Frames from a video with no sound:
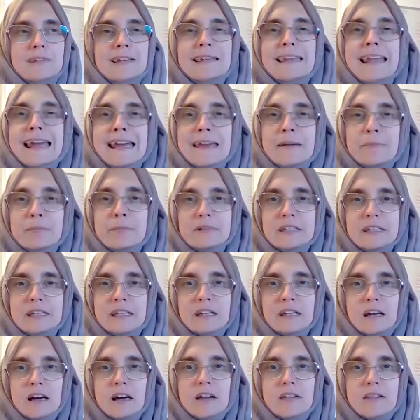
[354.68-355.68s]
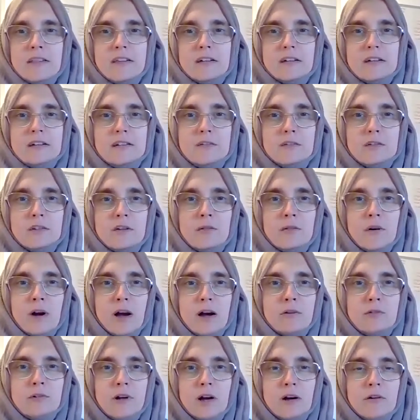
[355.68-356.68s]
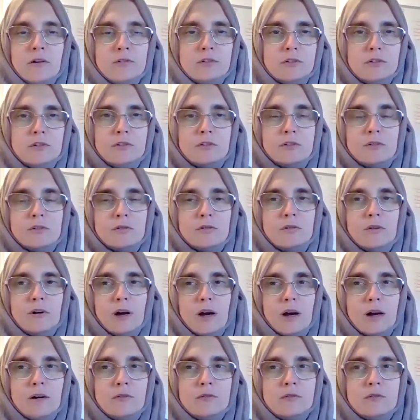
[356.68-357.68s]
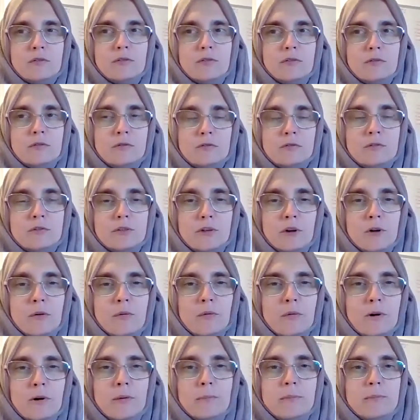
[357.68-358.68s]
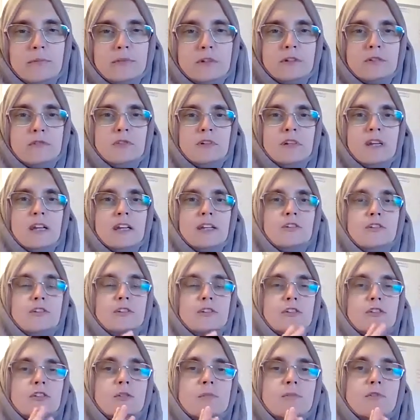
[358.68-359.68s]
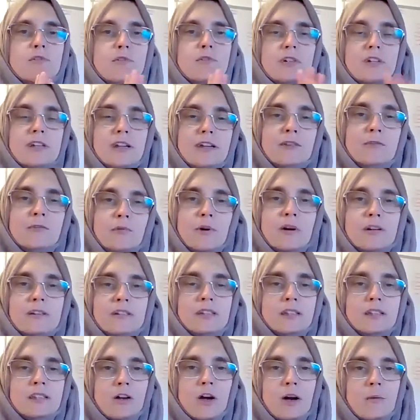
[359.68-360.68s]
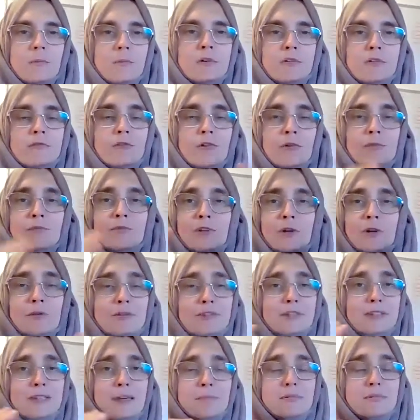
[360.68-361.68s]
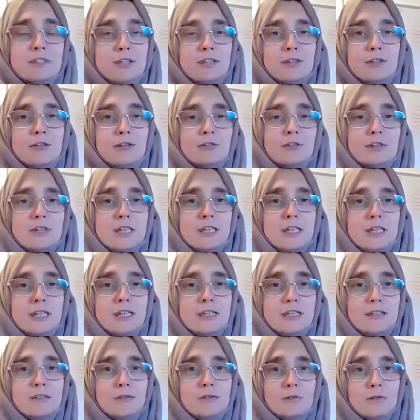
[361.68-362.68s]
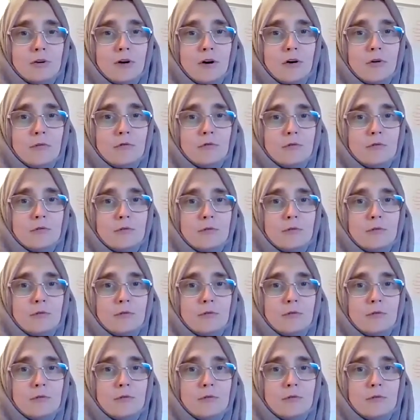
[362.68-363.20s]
labeling others. How do you show up in relationships really, and where it's coming from. Those steps, they're not easy to go